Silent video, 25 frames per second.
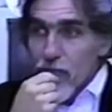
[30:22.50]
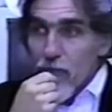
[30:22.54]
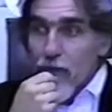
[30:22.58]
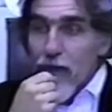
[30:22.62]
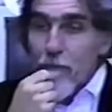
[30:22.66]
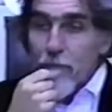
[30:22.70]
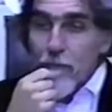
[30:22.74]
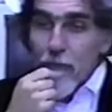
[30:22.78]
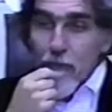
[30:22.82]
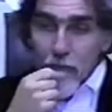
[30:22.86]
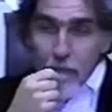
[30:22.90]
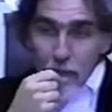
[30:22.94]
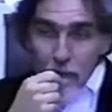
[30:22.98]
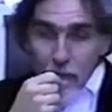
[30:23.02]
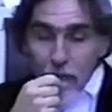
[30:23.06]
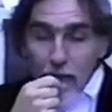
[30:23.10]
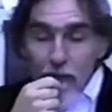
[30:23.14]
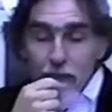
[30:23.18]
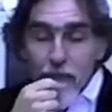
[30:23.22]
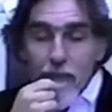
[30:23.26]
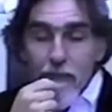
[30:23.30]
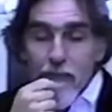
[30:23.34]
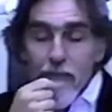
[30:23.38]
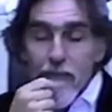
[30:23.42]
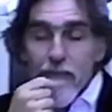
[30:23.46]
grappling with
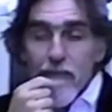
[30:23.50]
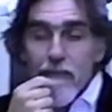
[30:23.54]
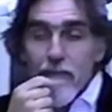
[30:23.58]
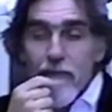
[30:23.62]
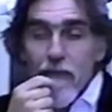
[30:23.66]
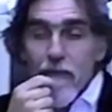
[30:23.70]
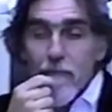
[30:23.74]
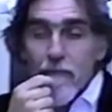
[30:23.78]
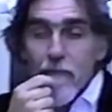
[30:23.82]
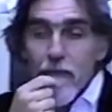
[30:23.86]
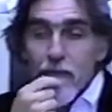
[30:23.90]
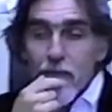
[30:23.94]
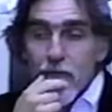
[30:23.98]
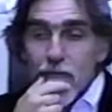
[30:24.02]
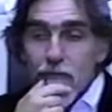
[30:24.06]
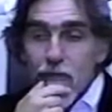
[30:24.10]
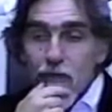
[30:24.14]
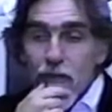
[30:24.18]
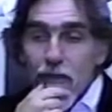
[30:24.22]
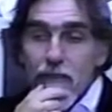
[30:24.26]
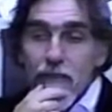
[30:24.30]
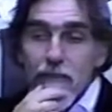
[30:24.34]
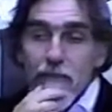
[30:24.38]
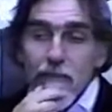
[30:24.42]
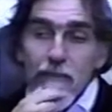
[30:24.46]
ideas,
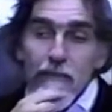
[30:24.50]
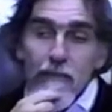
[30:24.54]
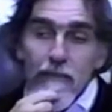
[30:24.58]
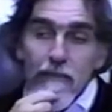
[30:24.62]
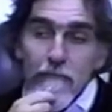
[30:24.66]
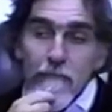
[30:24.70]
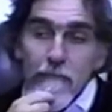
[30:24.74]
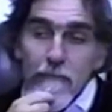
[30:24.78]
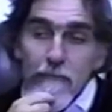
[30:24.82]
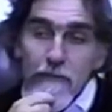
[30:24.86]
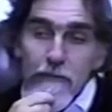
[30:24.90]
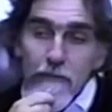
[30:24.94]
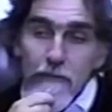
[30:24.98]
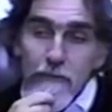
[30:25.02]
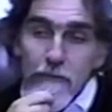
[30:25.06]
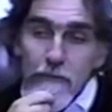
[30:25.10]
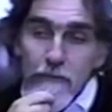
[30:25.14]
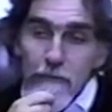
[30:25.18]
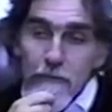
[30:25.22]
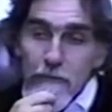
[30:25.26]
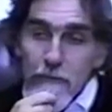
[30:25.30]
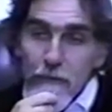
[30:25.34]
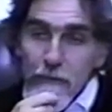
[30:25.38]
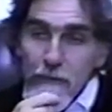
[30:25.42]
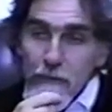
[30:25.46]
trying to come to
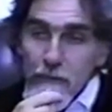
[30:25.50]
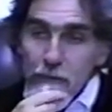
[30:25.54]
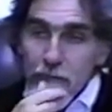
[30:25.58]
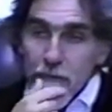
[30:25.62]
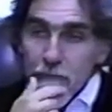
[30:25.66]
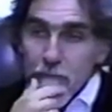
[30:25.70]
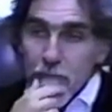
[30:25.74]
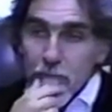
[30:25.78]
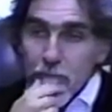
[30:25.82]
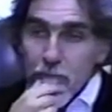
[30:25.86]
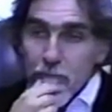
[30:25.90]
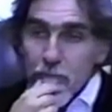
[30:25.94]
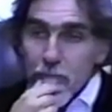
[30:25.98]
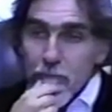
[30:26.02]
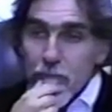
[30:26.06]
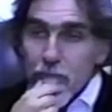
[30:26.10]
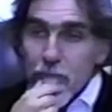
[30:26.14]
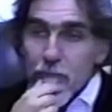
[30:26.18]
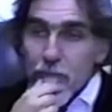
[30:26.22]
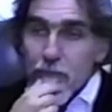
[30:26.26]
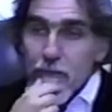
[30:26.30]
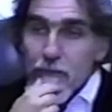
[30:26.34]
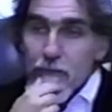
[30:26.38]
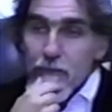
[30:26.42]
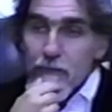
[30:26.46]

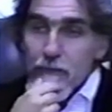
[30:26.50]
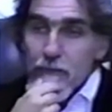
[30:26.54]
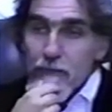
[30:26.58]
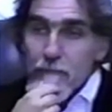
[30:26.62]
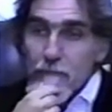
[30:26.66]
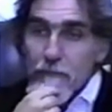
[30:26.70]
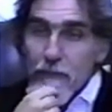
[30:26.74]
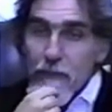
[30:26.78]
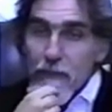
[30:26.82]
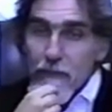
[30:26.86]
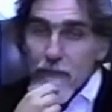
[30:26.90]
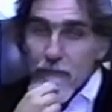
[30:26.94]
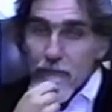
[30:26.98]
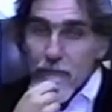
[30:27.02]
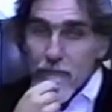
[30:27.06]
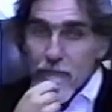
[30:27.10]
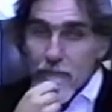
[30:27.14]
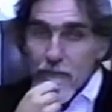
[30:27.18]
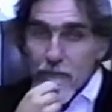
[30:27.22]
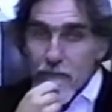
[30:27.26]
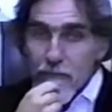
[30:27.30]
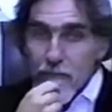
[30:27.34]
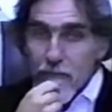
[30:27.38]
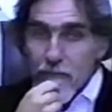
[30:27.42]
some kind of